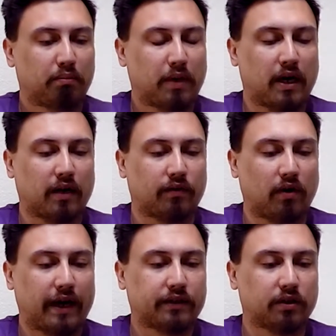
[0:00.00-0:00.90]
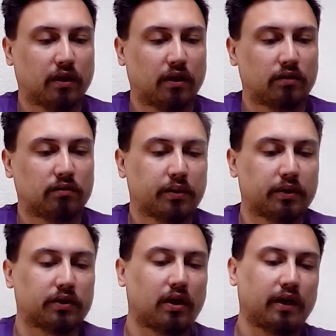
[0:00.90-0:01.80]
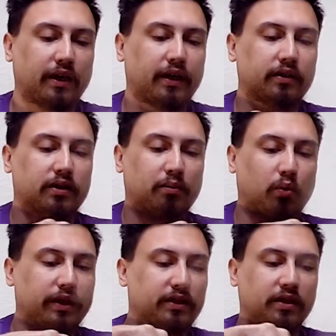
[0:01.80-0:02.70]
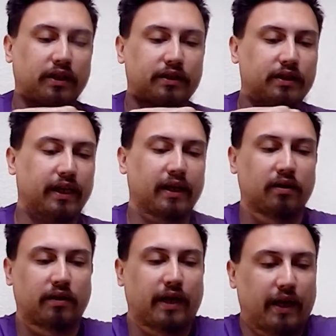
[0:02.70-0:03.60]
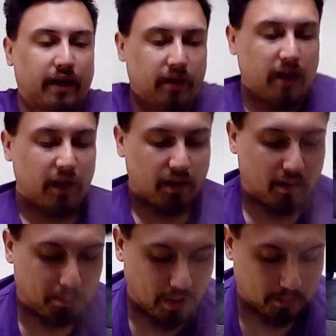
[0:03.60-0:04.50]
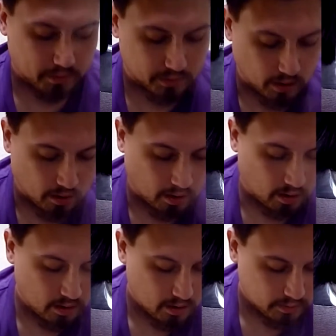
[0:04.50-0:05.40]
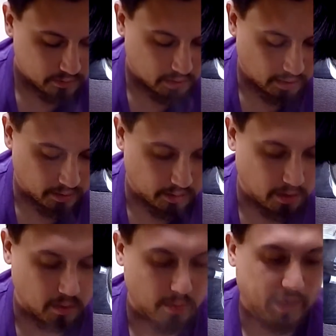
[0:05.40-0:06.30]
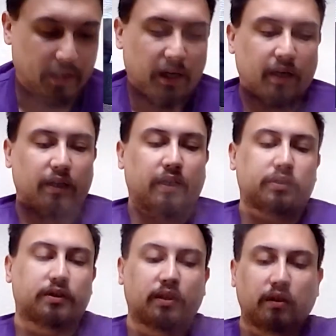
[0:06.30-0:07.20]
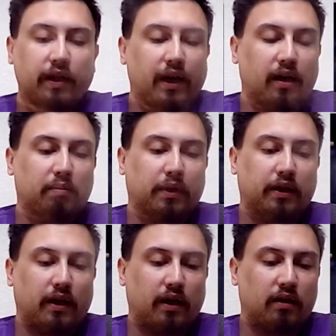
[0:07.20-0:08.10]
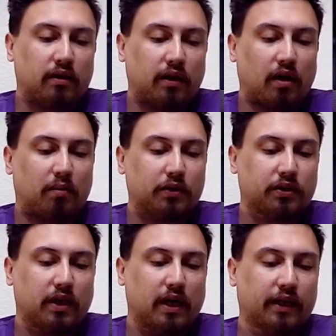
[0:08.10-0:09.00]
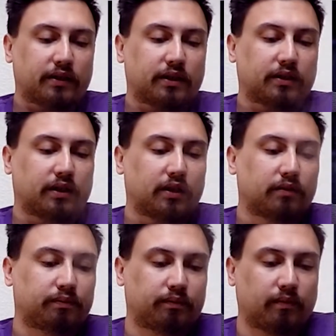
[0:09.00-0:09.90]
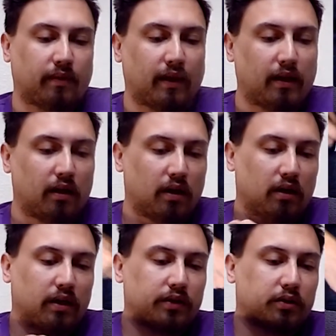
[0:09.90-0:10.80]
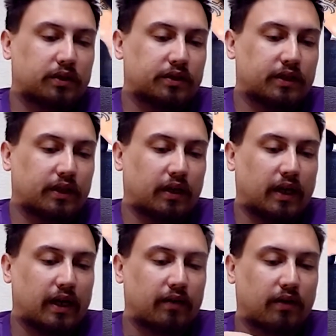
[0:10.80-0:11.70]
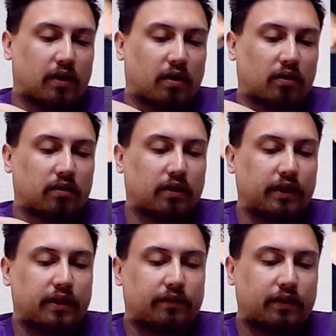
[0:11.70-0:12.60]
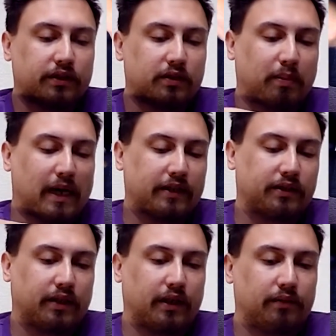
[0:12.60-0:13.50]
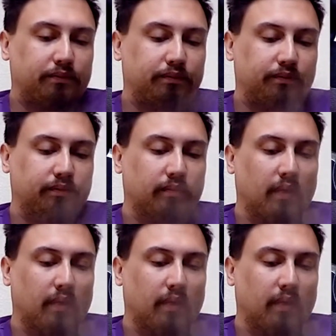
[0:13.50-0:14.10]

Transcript: pot of rice on. So we're starting to hear some whistling sound, and the bubbles are starting to go away. They're still there, but they're almost non-existent. You can see they're kind of all in different spots now. So